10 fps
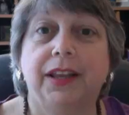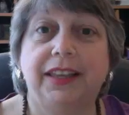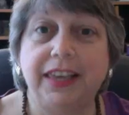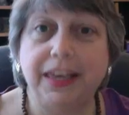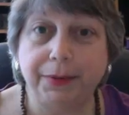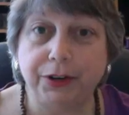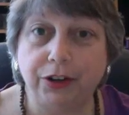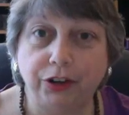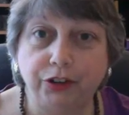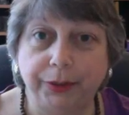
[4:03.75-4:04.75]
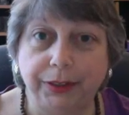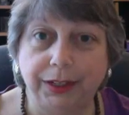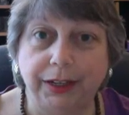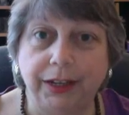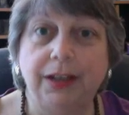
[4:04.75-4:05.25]
keep in touch with
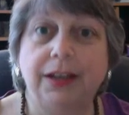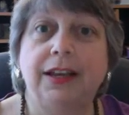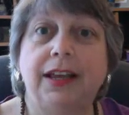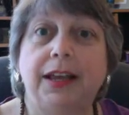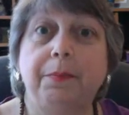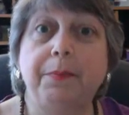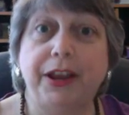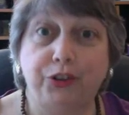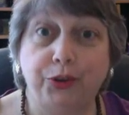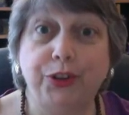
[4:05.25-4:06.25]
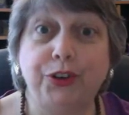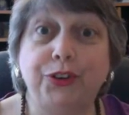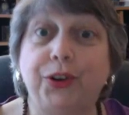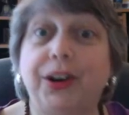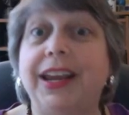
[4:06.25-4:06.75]
Lily, make sure
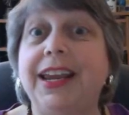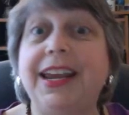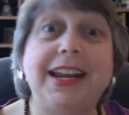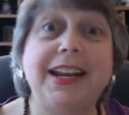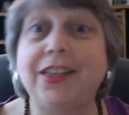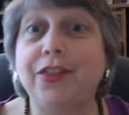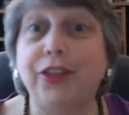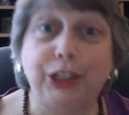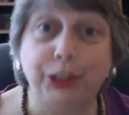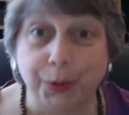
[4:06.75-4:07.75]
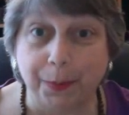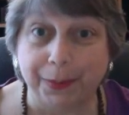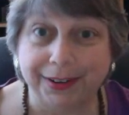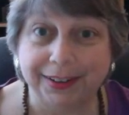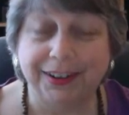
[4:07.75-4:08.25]
that you're in the loop,
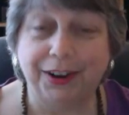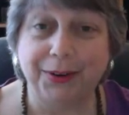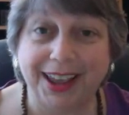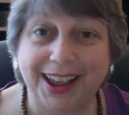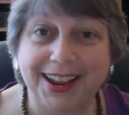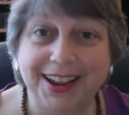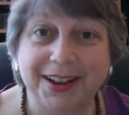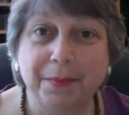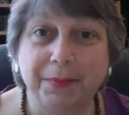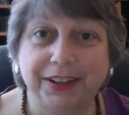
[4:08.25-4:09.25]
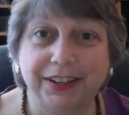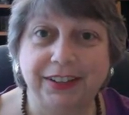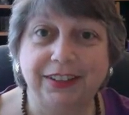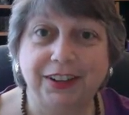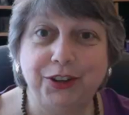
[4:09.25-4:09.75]
okay?
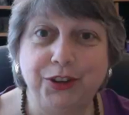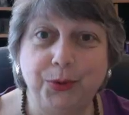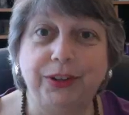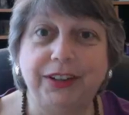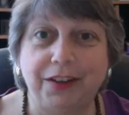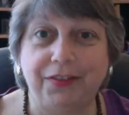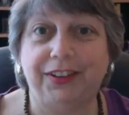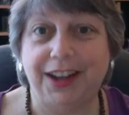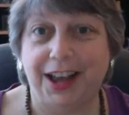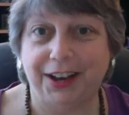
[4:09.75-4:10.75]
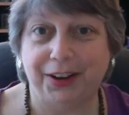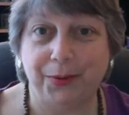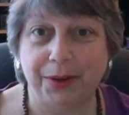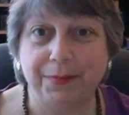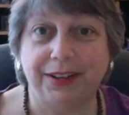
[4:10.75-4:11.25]
Because you are definitely not going to
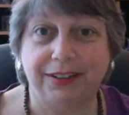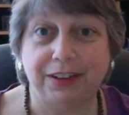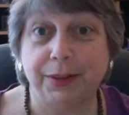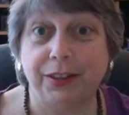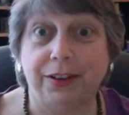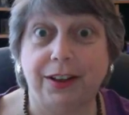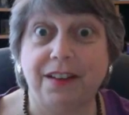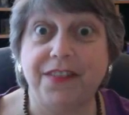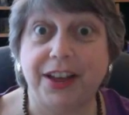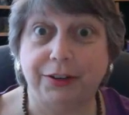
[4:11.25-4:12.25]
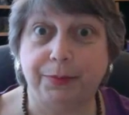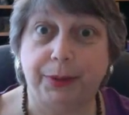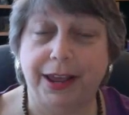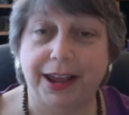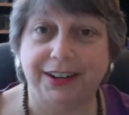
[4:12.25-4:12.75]
want to miss some of the events
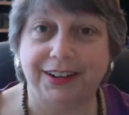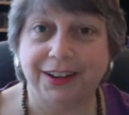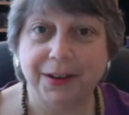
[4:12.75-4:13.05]
planned